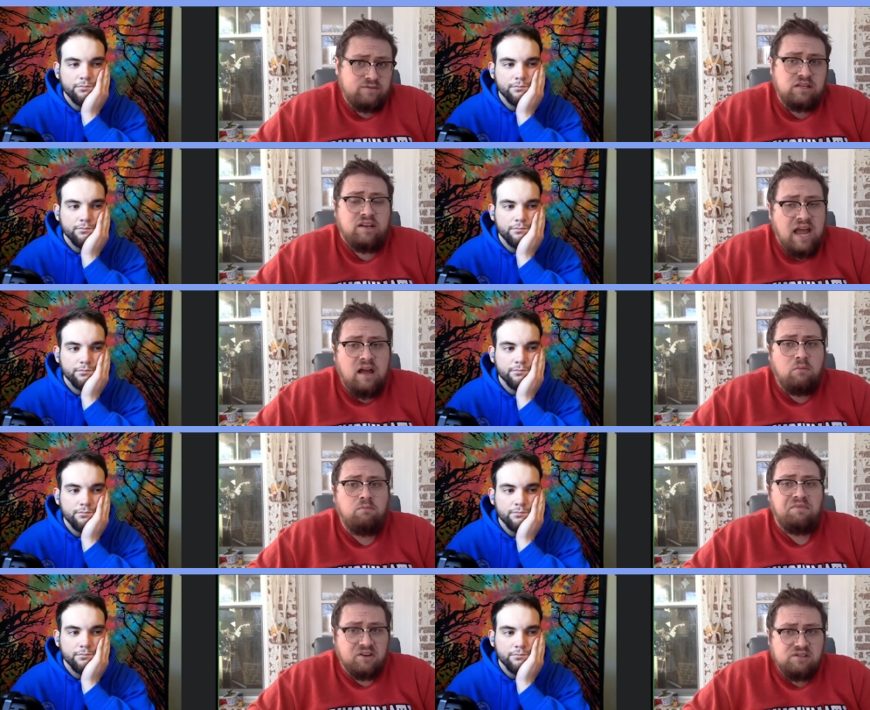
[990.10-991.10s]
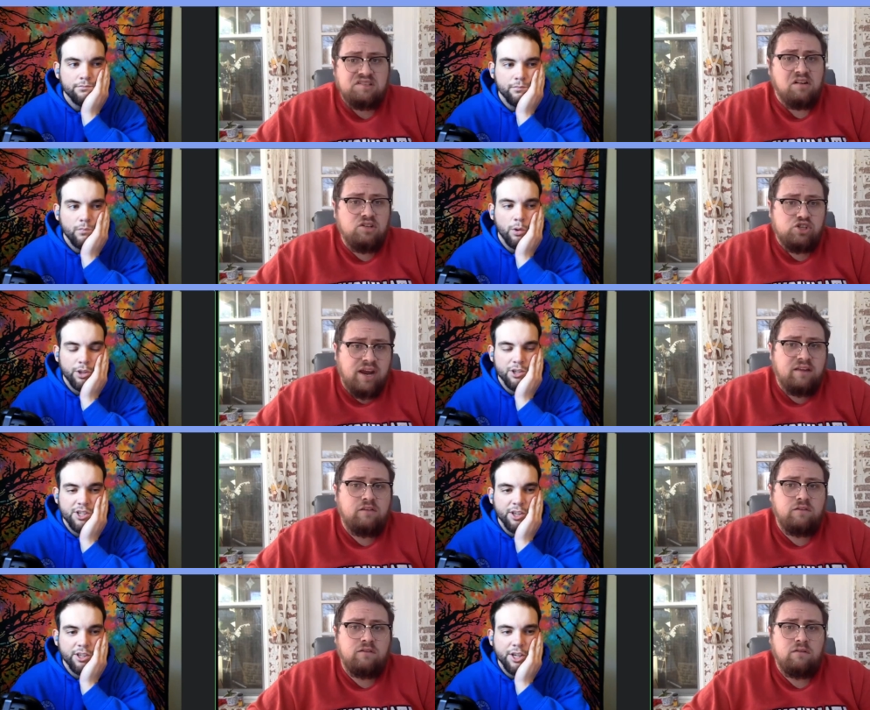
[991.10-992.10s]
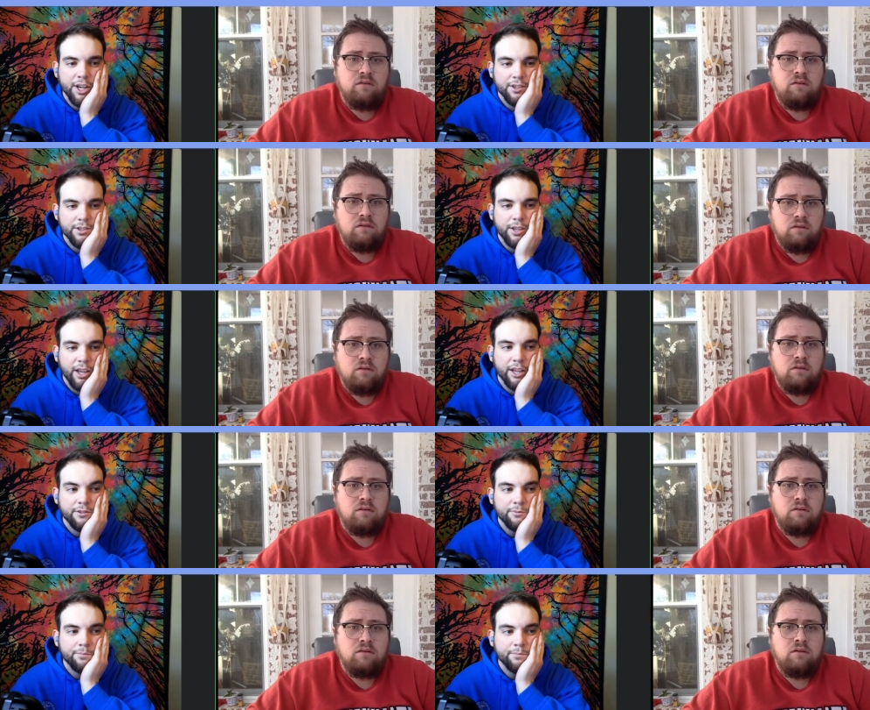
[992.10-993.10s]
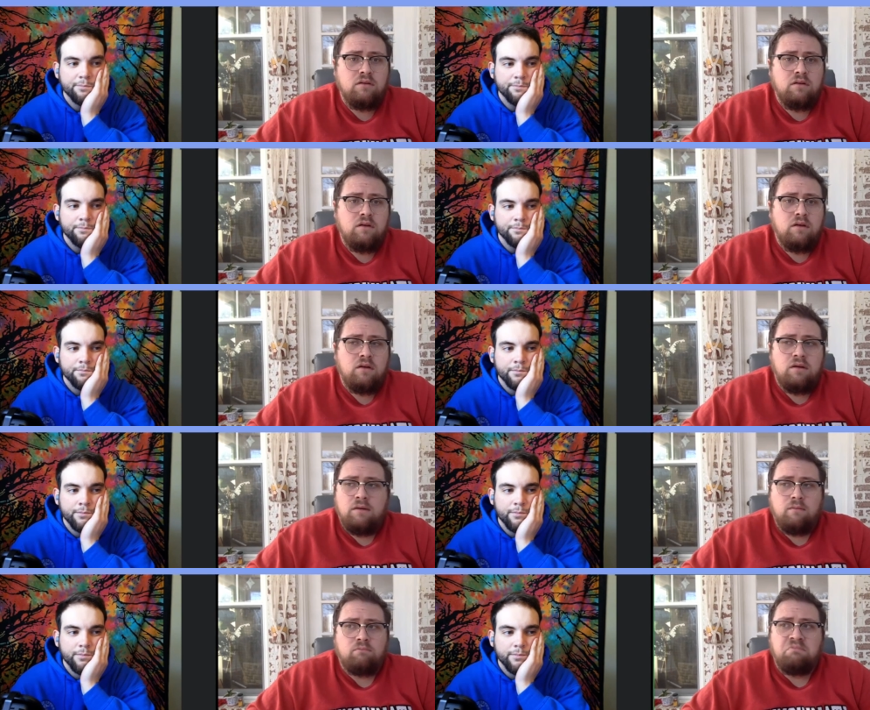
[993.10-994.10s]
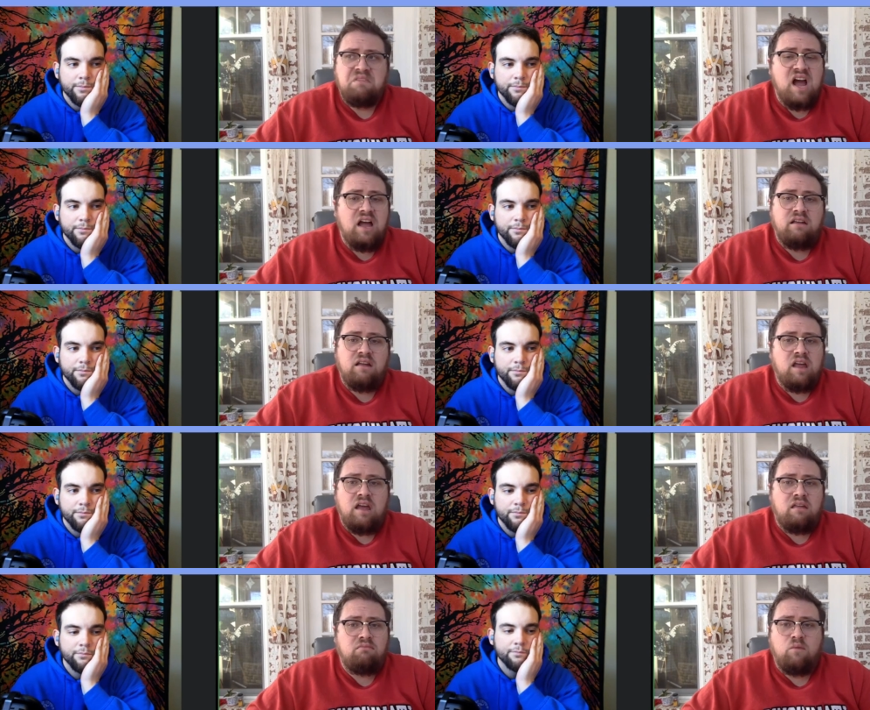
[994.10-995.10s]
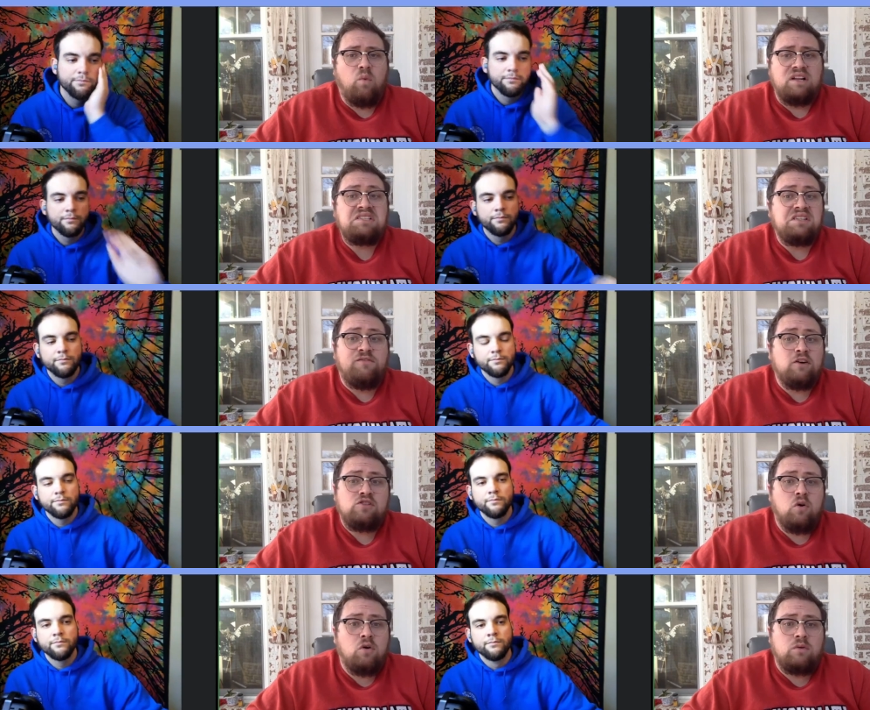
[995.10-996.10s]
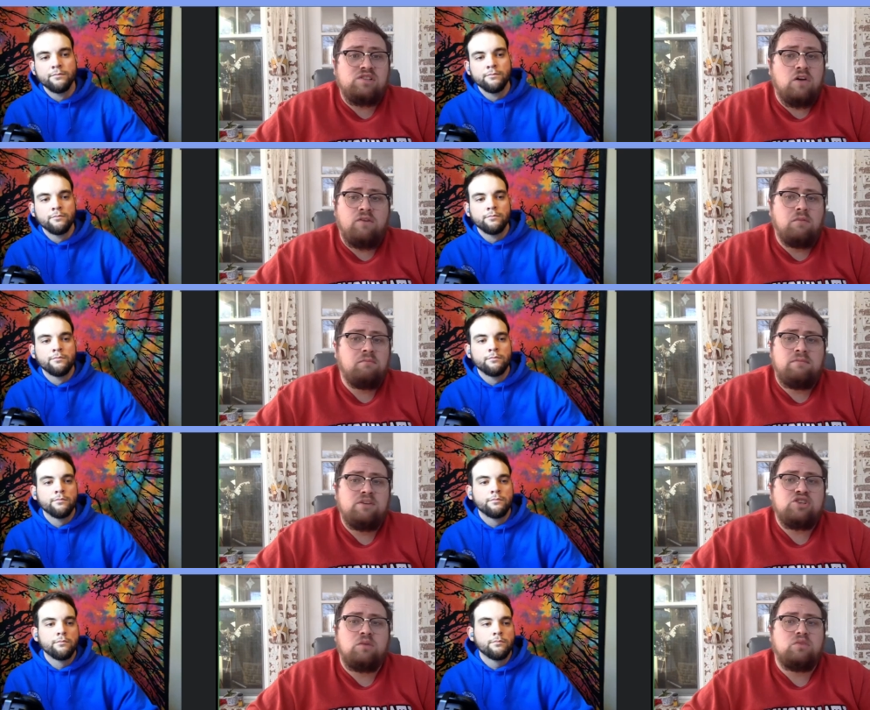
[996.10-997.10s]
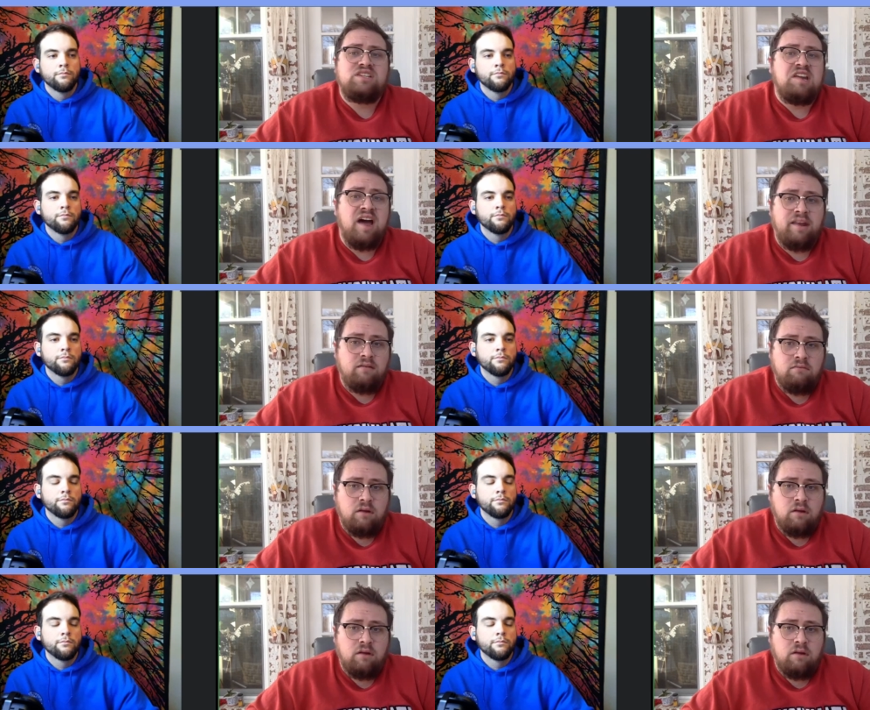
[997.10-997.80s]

Speaker 1: would have said, yeah, there's still there's a chance. Still
Speaker 2: a chance, yes
Speaker 1: not at, once the first quarter was over, Michigan was done.